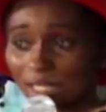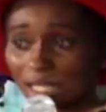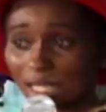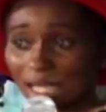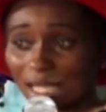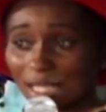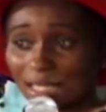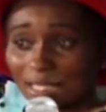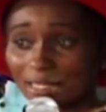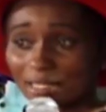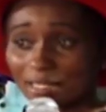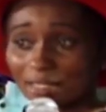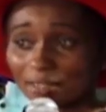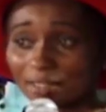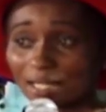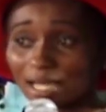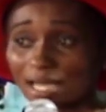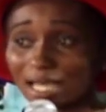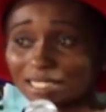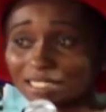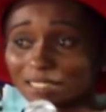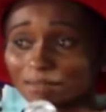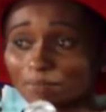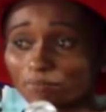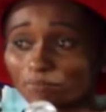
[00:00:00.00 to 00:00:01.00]
I
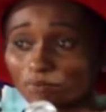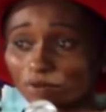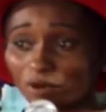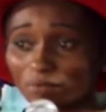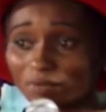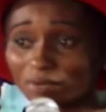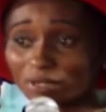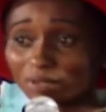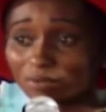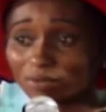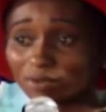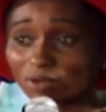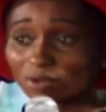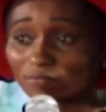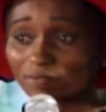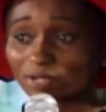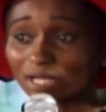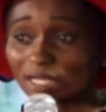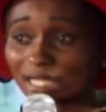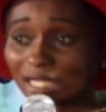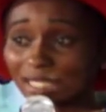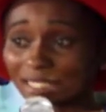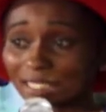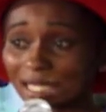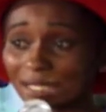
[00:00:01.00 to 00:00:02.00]
had a problem of
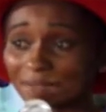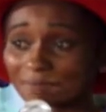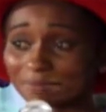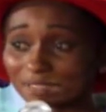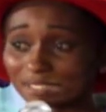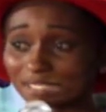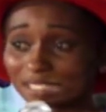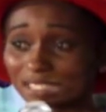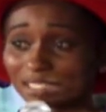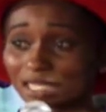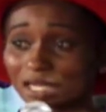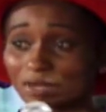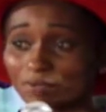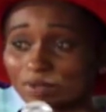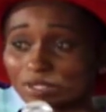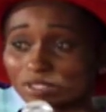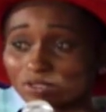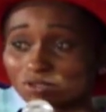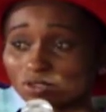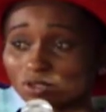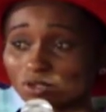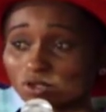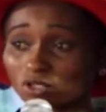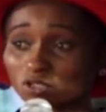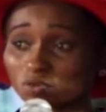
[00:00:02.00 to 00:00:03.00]
an abscess. I went
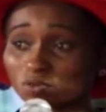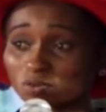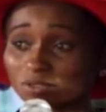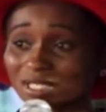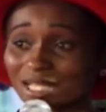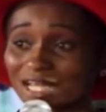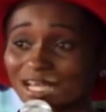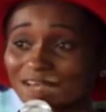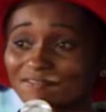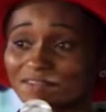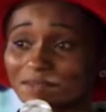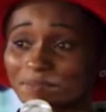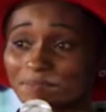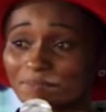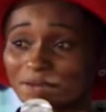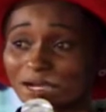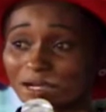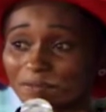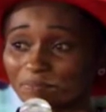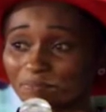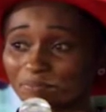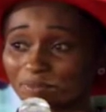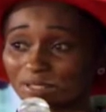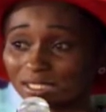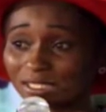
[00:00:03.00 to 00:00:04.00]
to the hospital. I have a
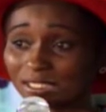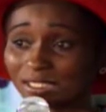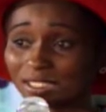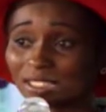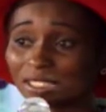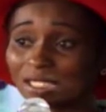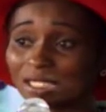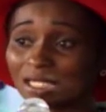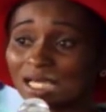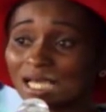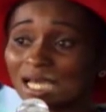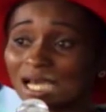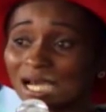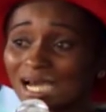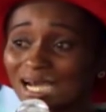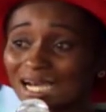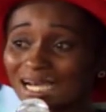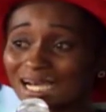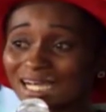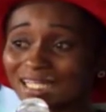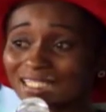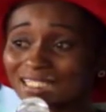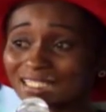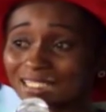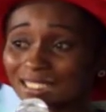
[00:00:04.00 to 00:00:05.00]
back pain. I
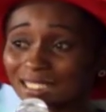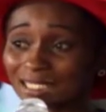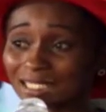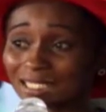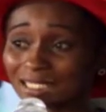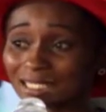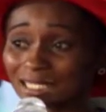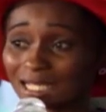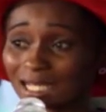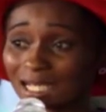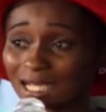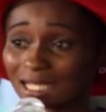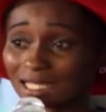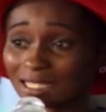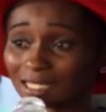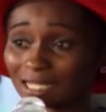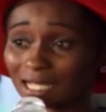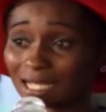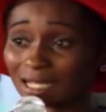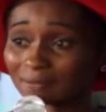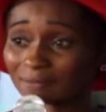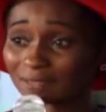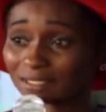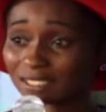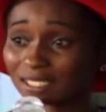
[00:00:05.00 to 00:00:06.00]
had an
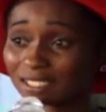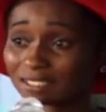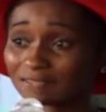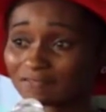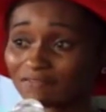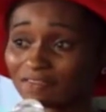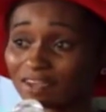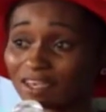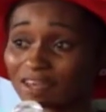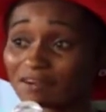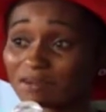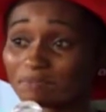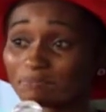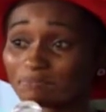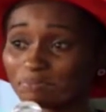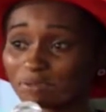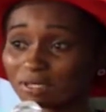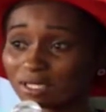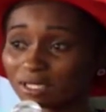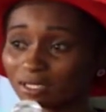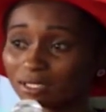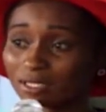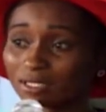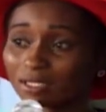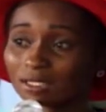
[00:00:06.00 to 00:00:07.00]
abscess, very
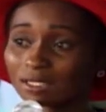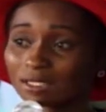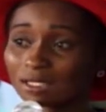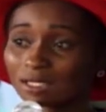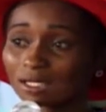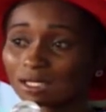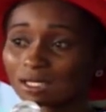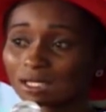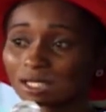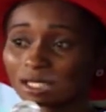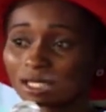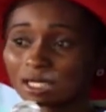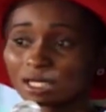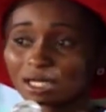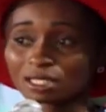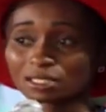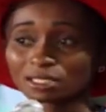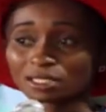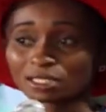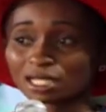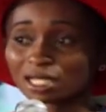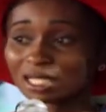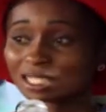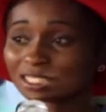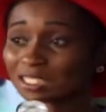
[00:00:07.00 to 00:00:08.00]
big.
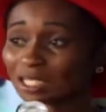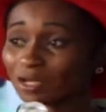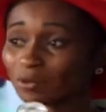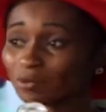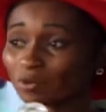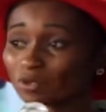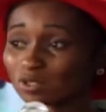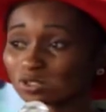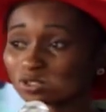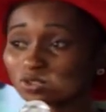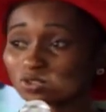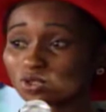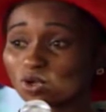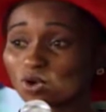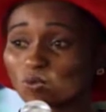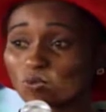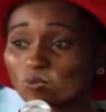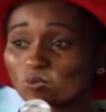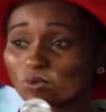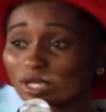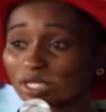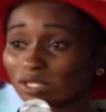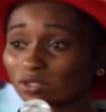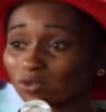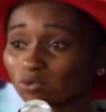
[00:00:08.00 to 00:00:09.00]
There was no
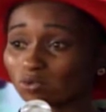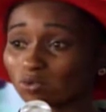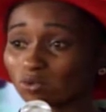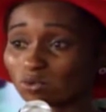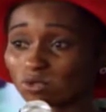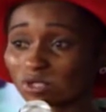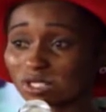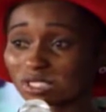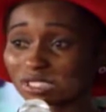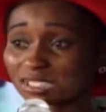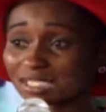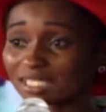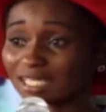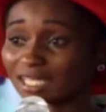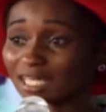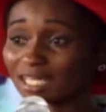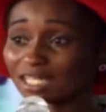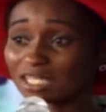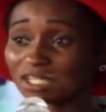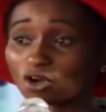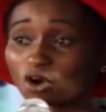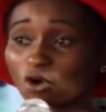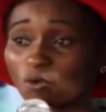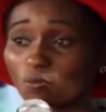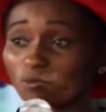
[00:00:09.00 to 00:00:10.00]
way, you could not see
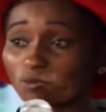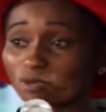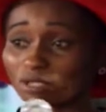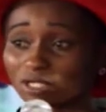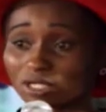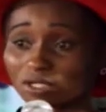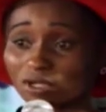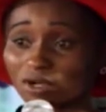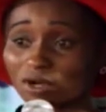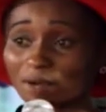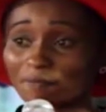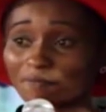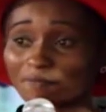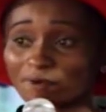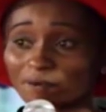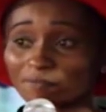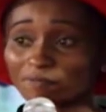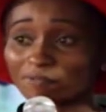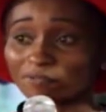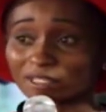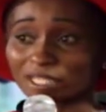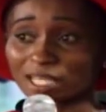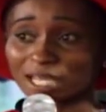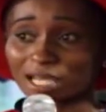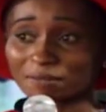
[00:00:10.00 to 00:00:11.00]
any opening
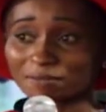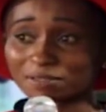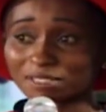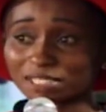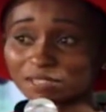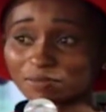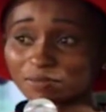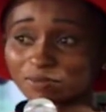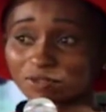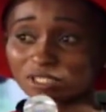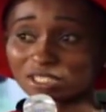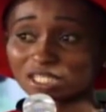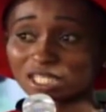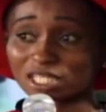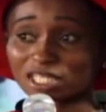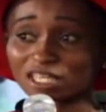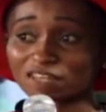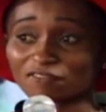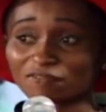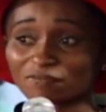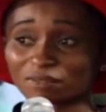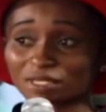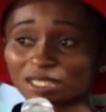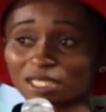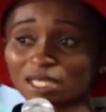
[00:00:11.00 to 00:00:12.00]
above the abscess because they
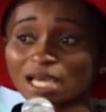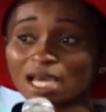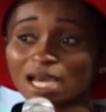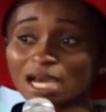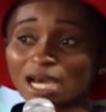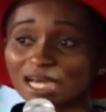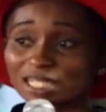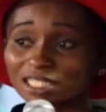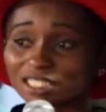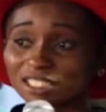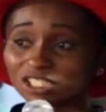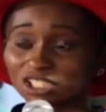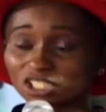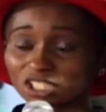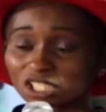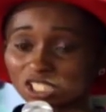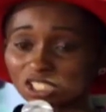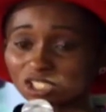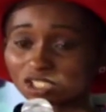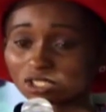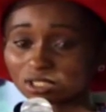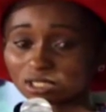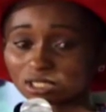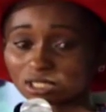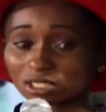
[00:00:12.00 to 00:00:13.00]
gave me an
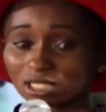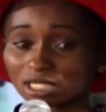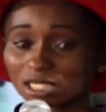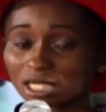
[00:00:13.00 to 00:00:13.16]
injection.